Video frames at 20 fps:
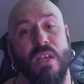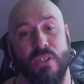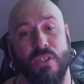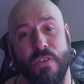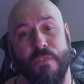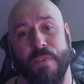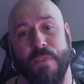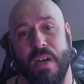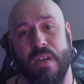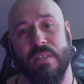
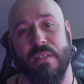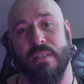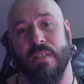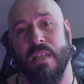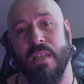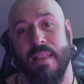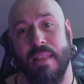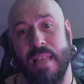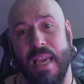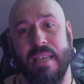So first,
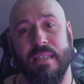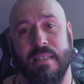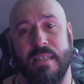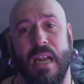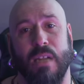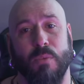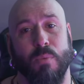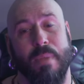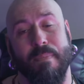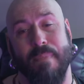they
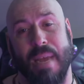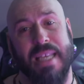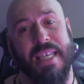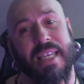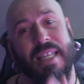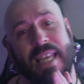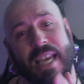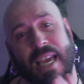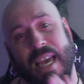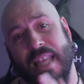start with
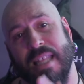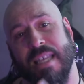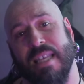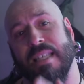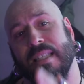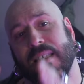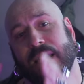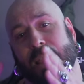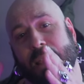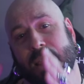Magic the
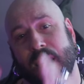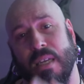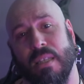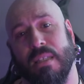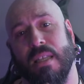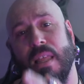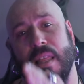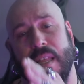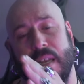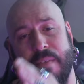Gathering's
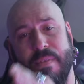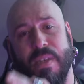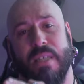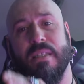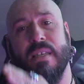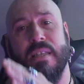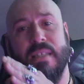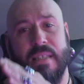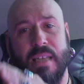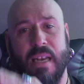30th
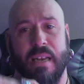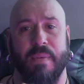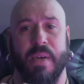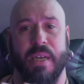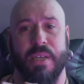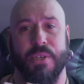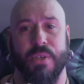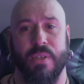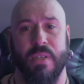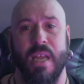anniversary
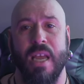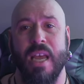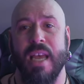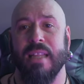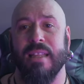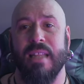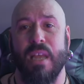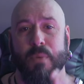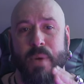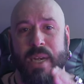celebration.
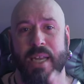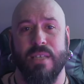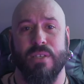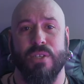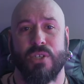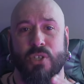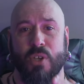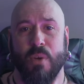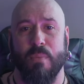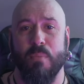They release
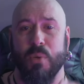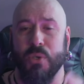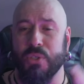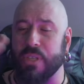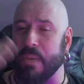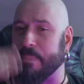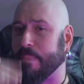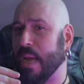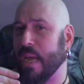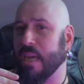some
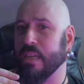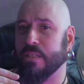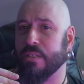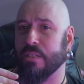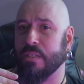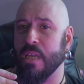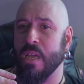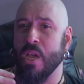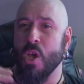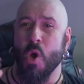booster
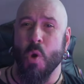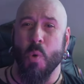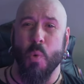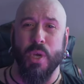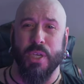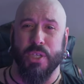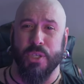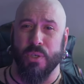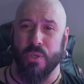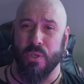packs,
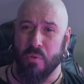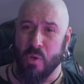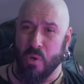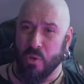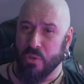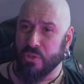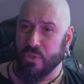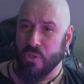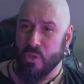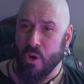which
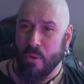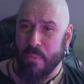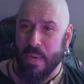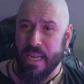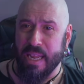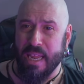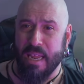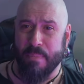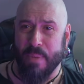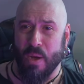cost
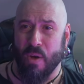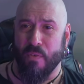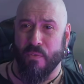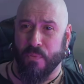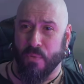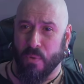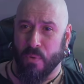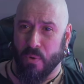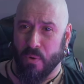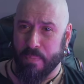normally about
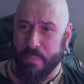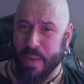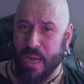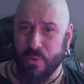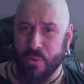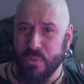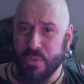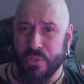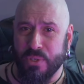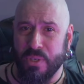
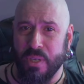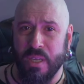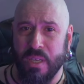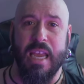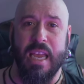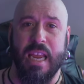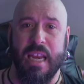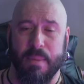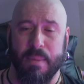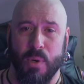£4,
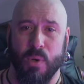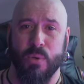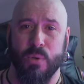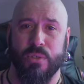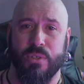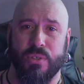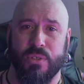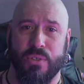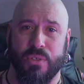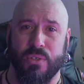in a
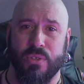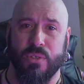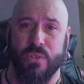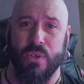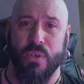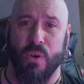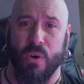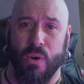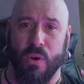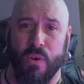box
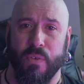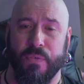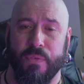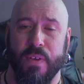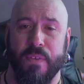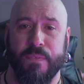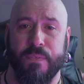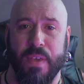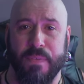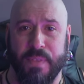of
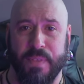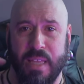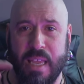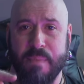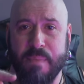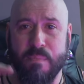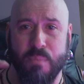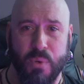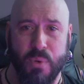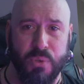
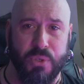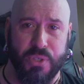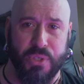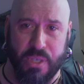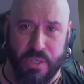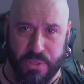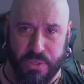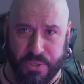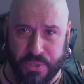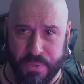15
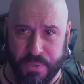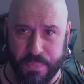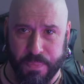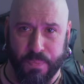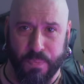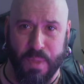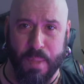boosters.